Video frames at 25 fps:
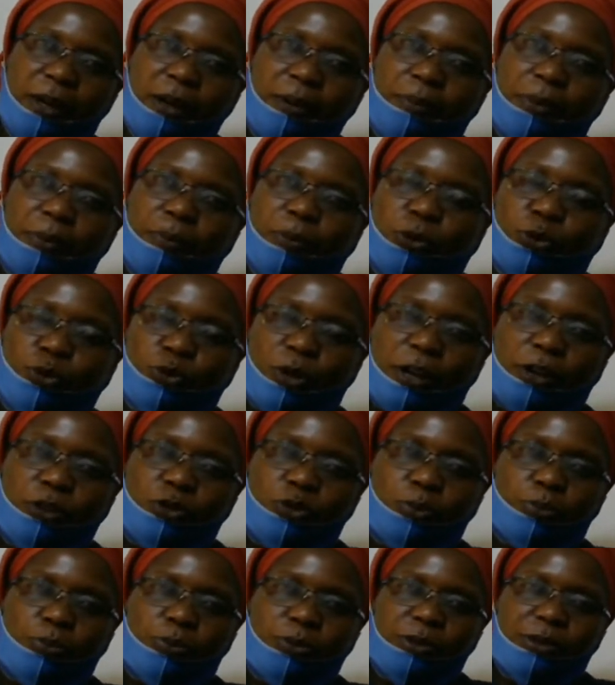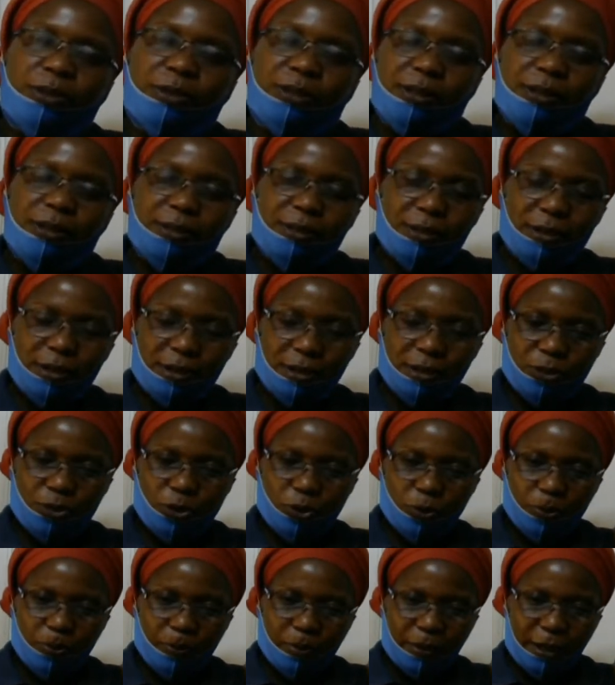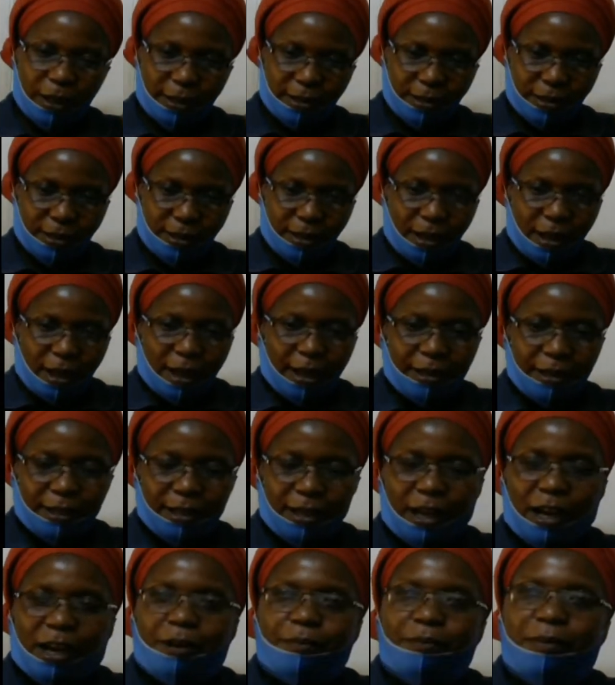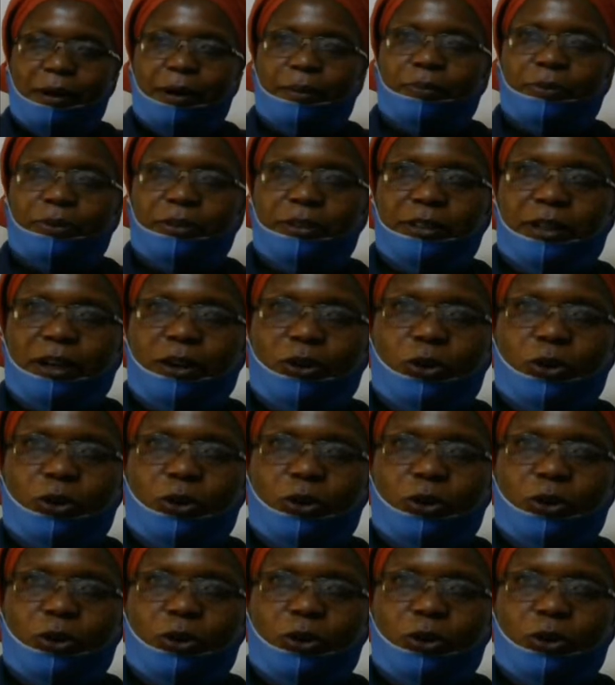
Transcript: People trying to put things into place and come up with a